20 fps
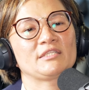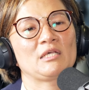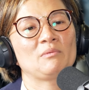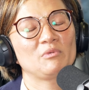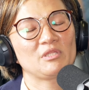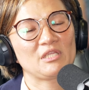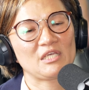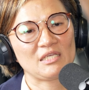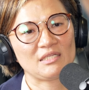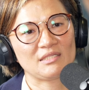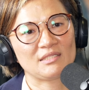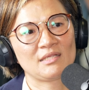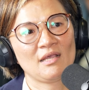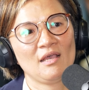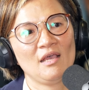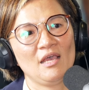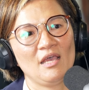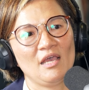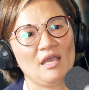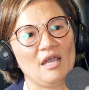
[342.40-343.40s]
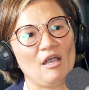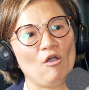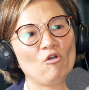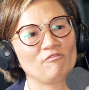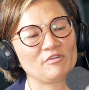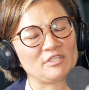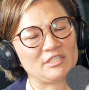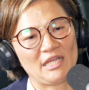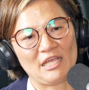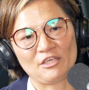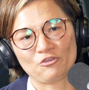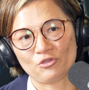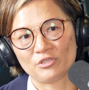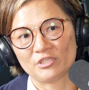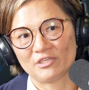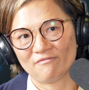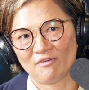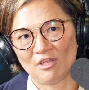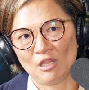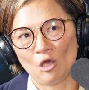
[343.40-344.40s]
some of these overstation
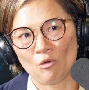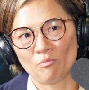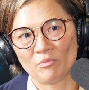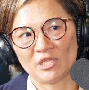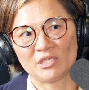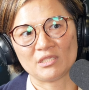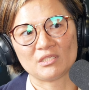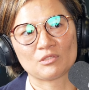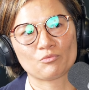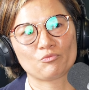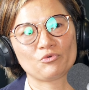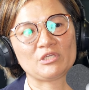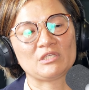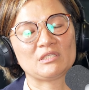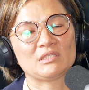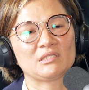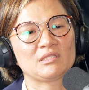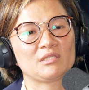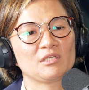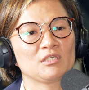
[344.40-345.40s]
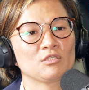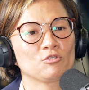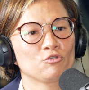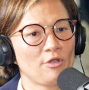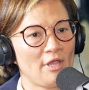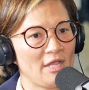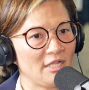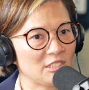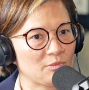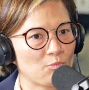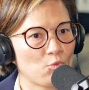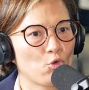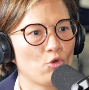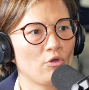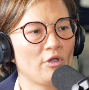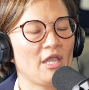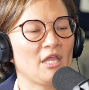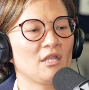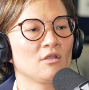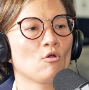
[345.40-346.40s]
developments with the
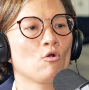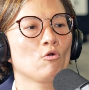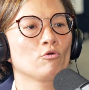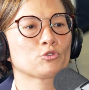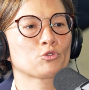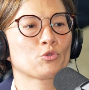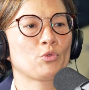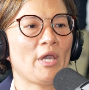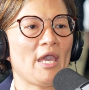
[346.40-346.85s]
transport and also